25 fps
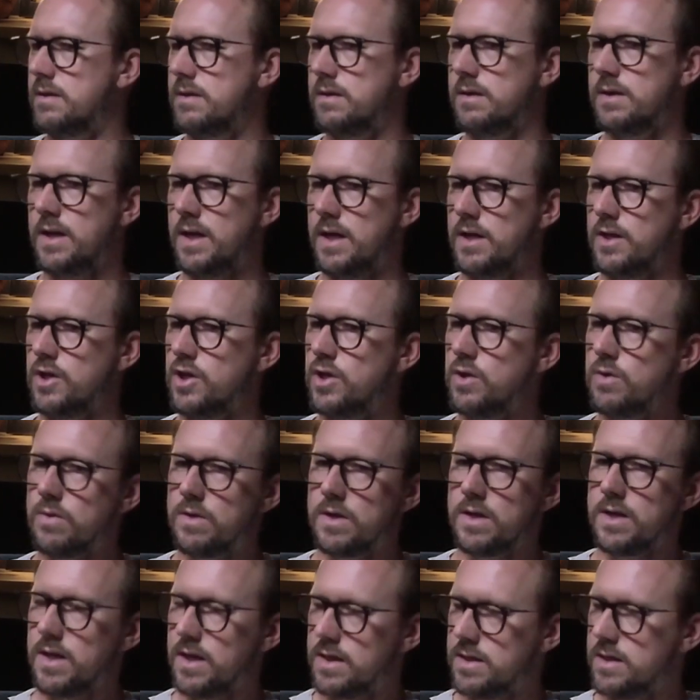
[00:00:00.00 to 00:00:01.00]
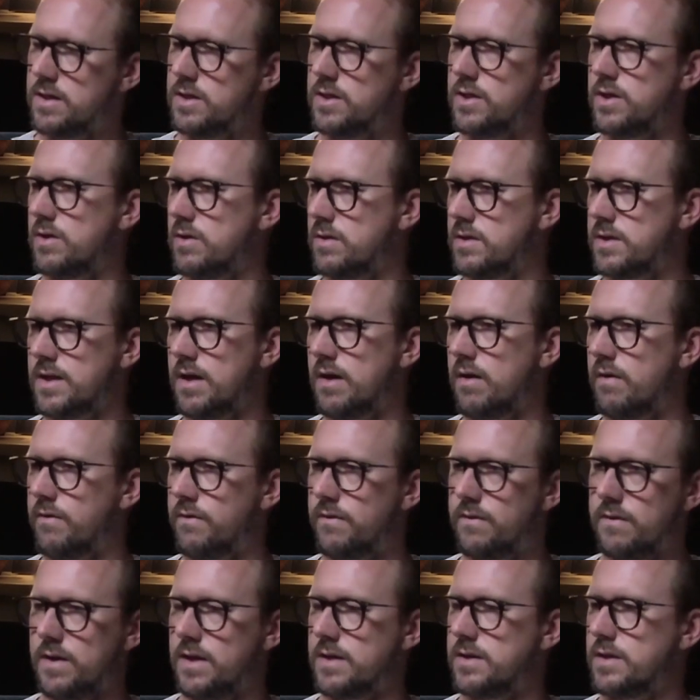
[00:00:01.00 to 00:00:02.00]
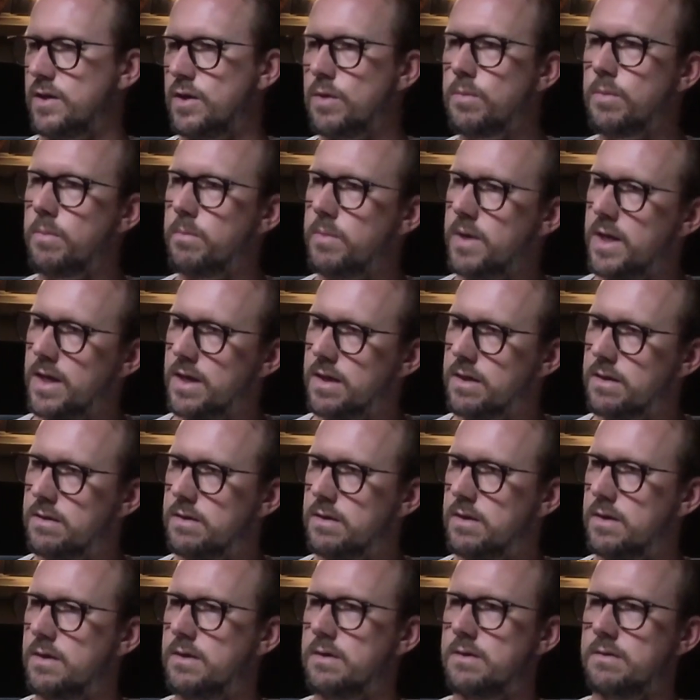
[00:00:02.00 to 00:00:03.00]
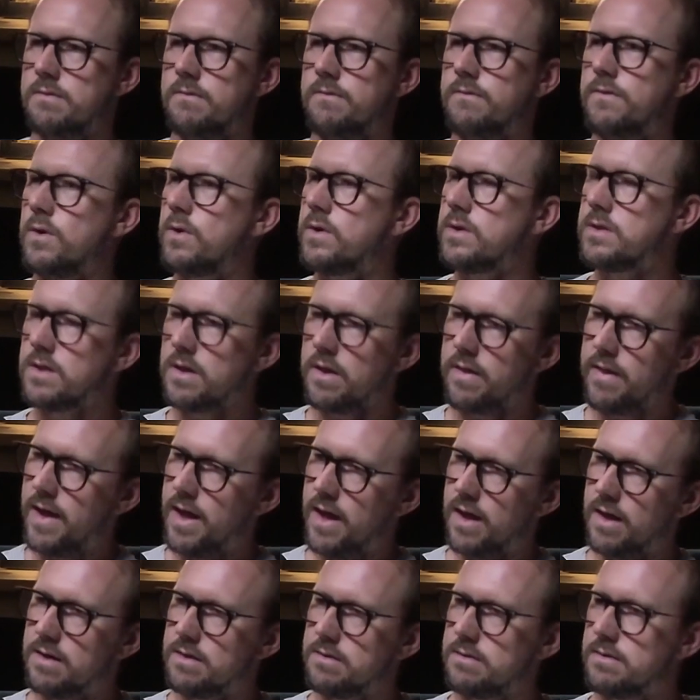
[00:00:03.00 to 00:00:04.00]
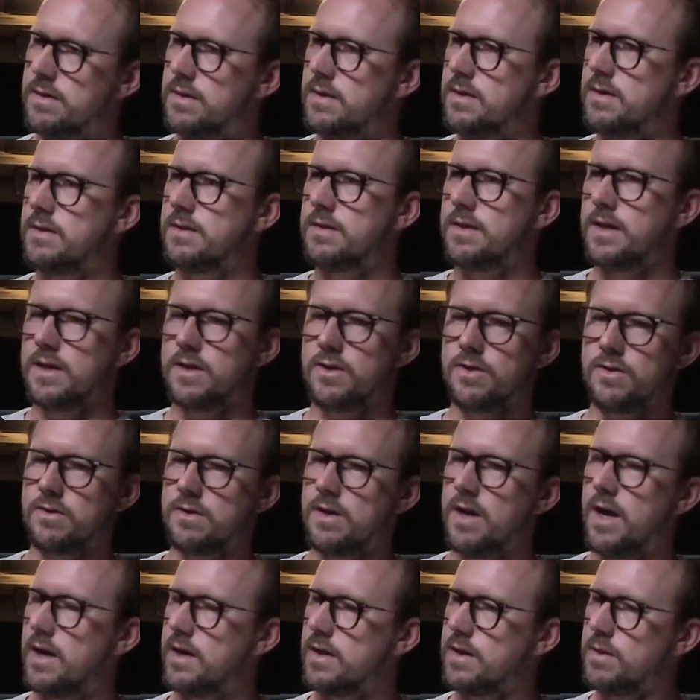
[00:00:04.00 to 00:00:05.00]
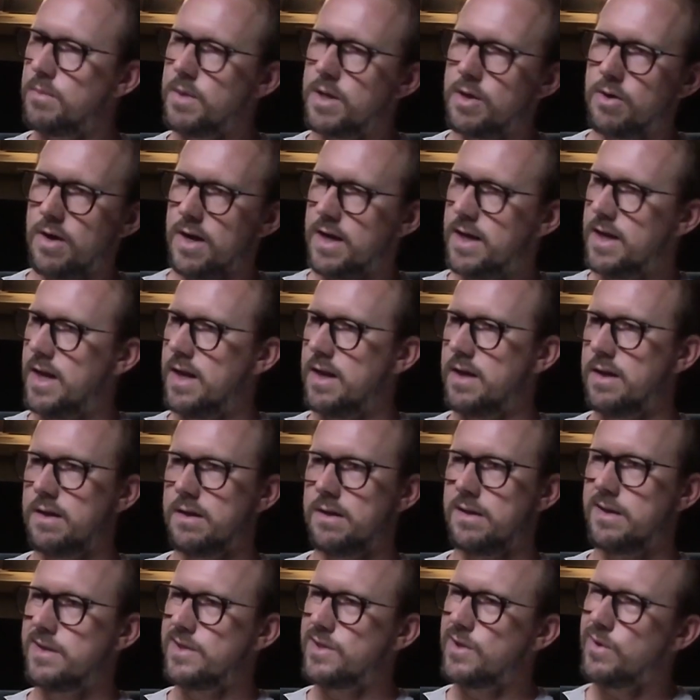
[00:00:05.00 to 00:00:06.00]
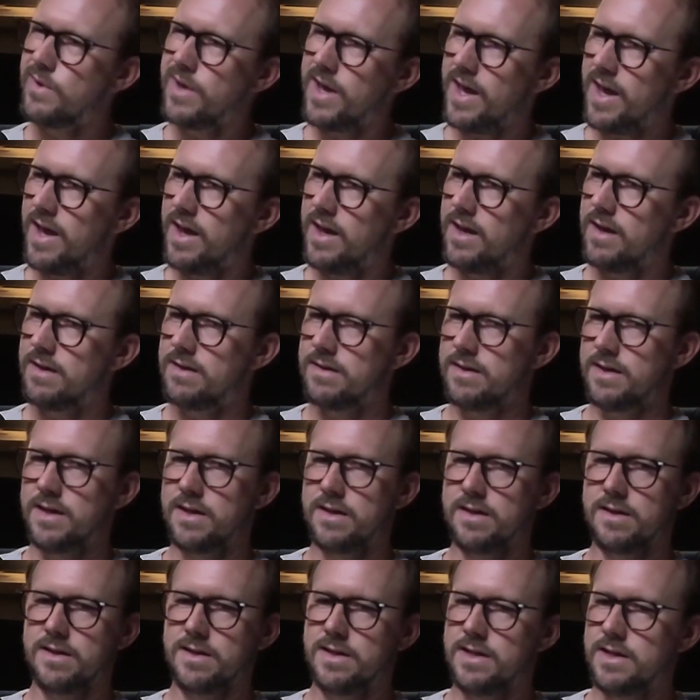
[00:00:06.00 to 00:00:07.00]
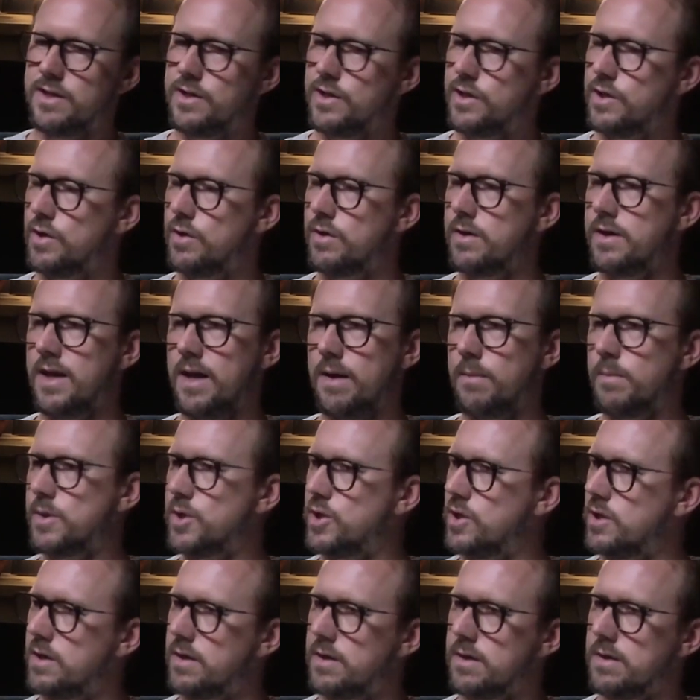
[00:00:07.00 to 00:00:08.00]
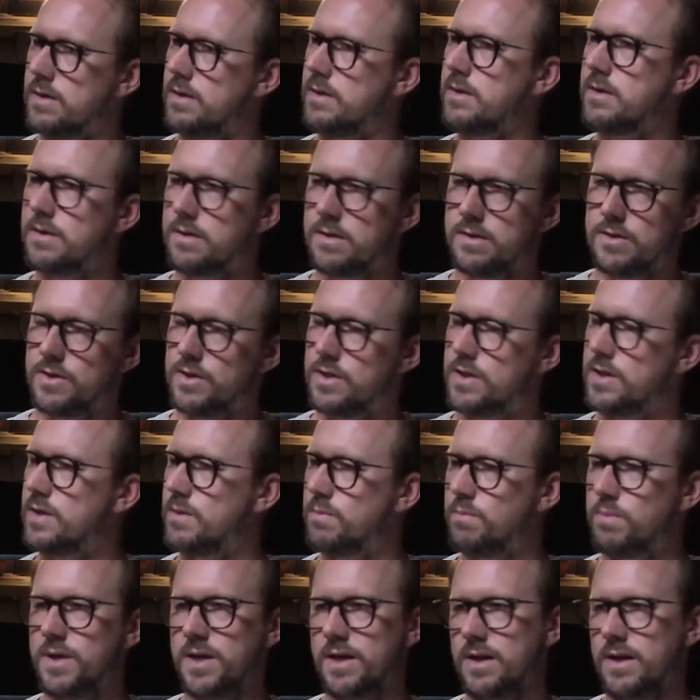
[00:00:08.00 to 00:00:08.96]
and you connecting to yourself as a human being. Focus on that. Like, you're not going to be great at it. It's okay. Like, you're an amateur. Just be an